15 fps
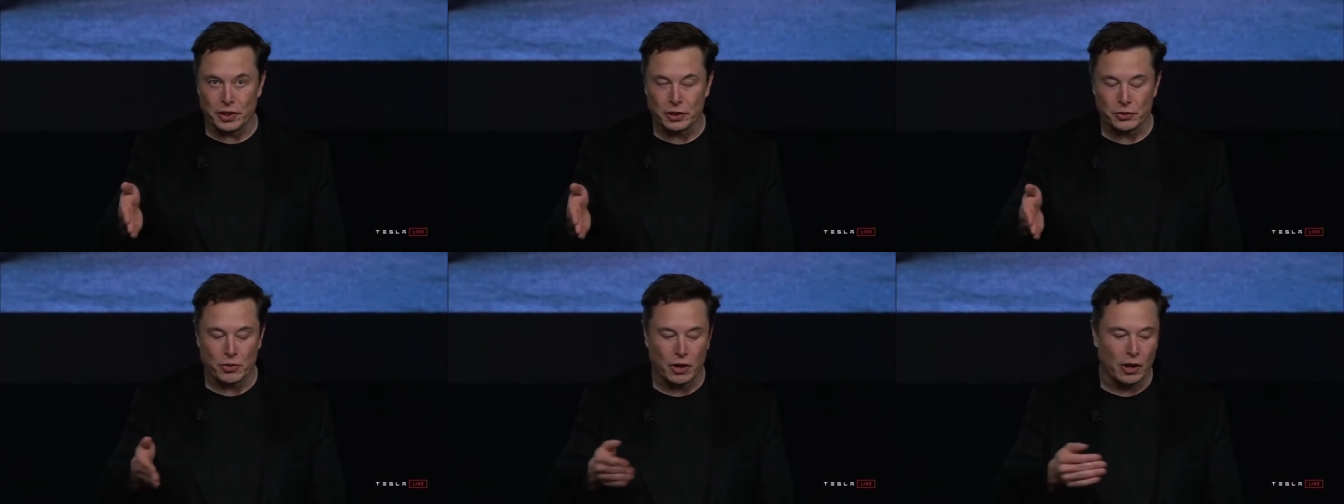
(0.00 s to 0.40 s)

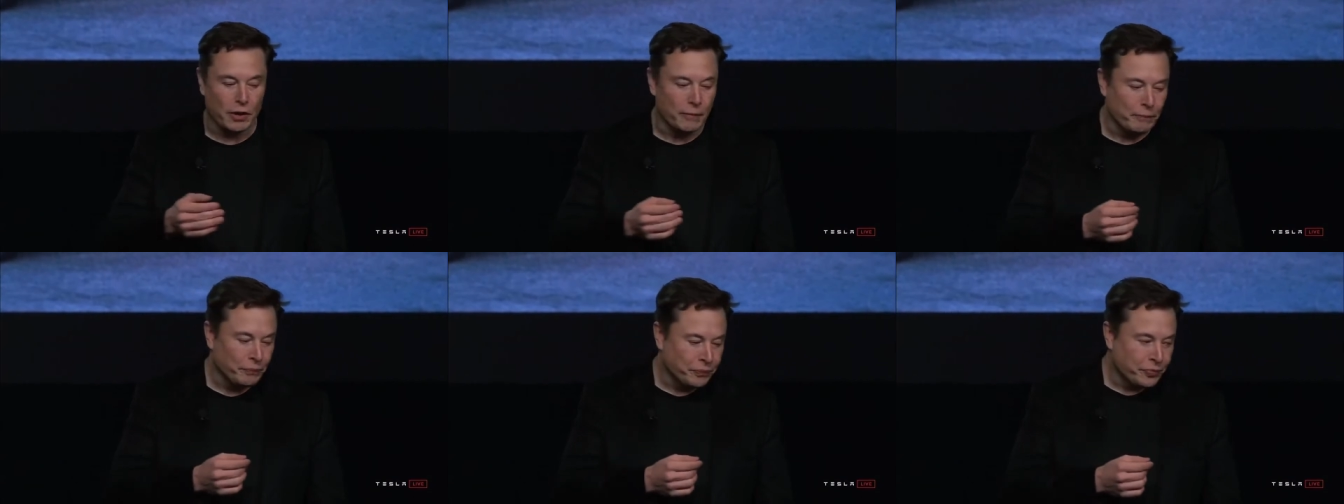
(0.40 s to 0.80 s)
things
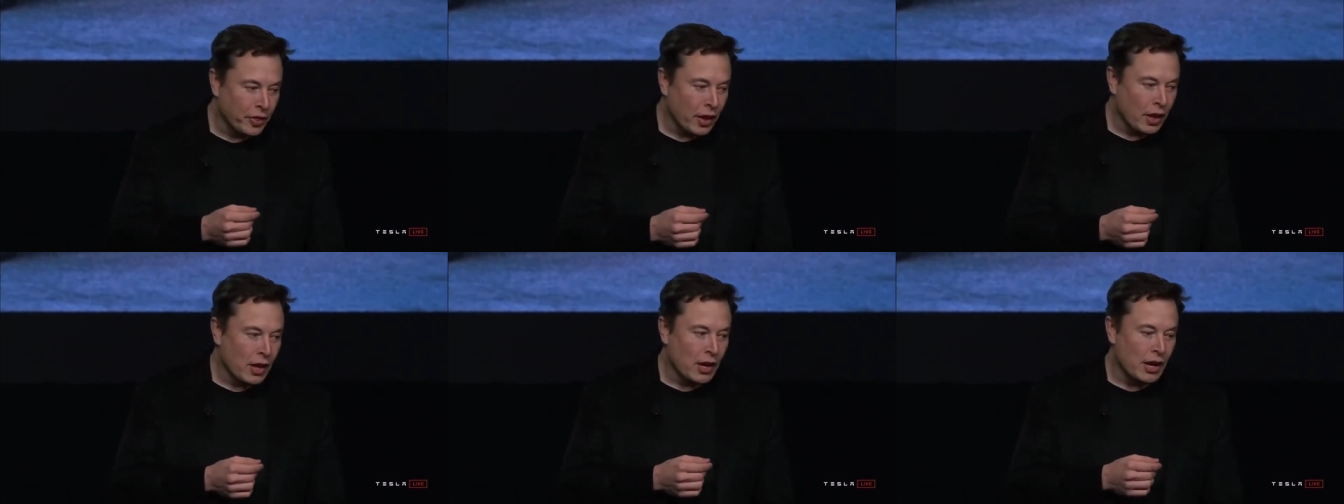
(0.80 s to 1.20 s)
wrong.
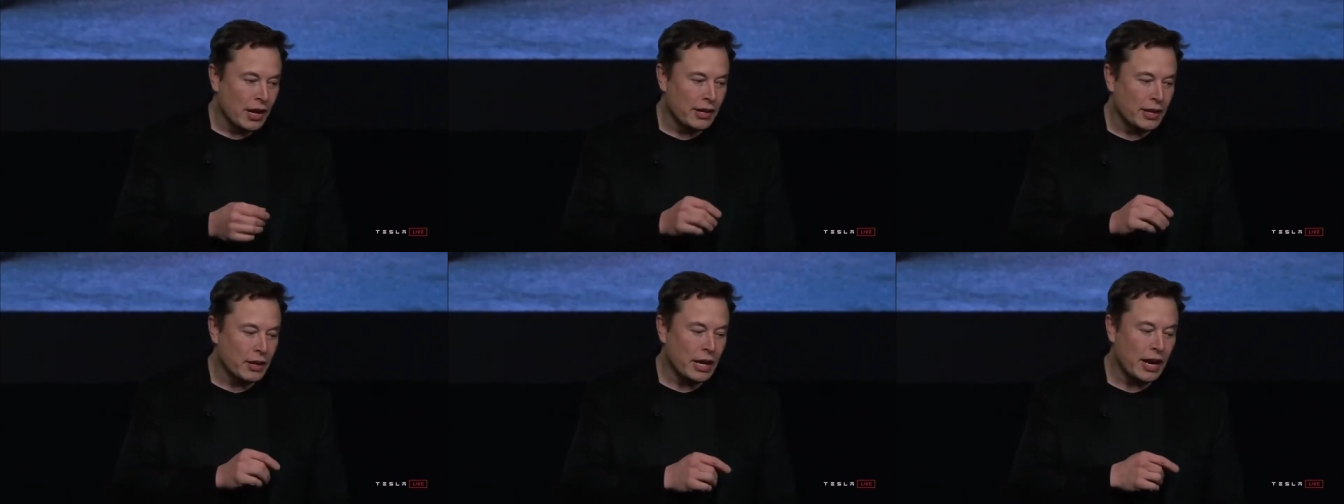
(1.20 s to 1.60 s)

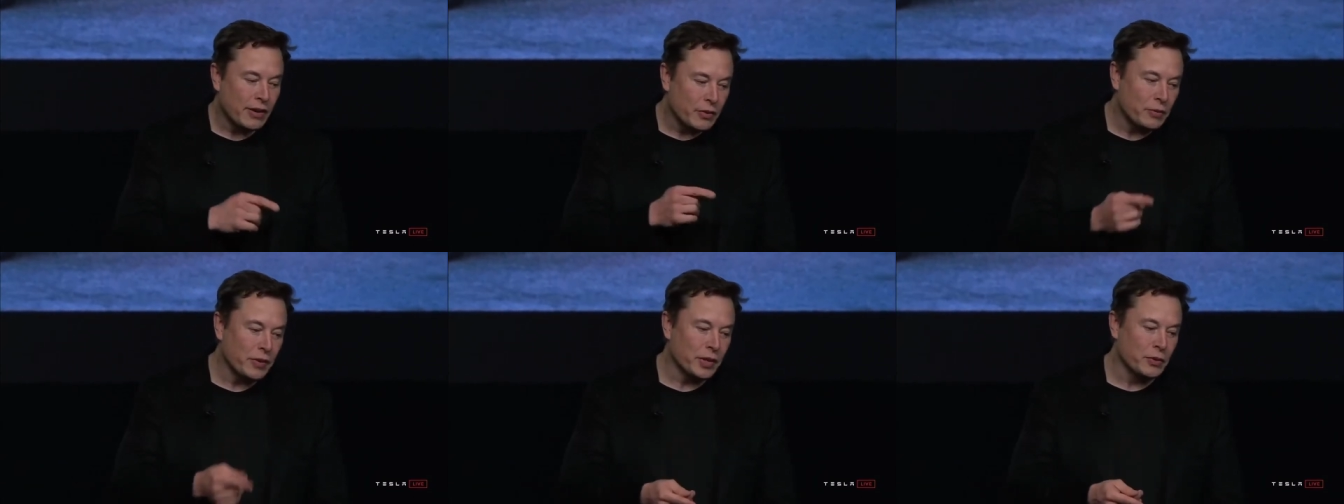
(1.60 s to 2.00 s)
And then
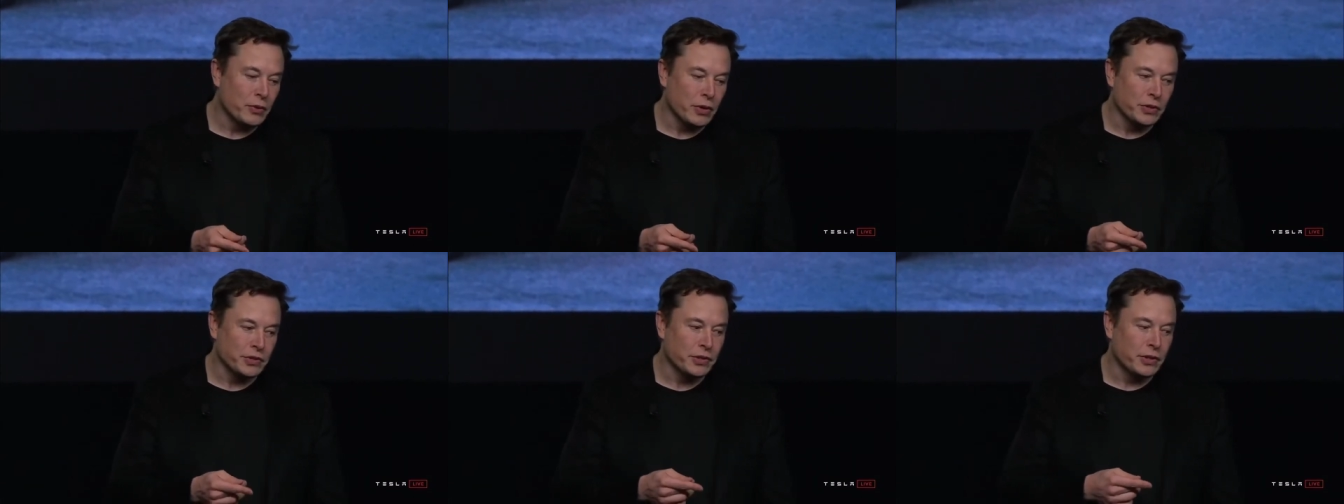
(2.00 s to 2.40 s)
after we made the
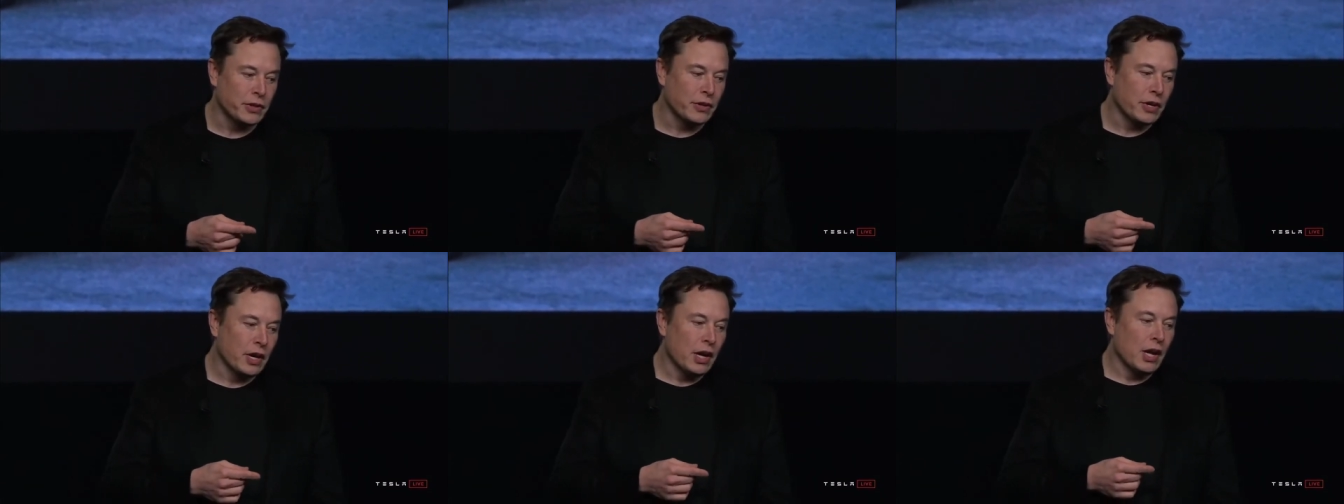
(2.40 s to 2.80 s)
Roadster,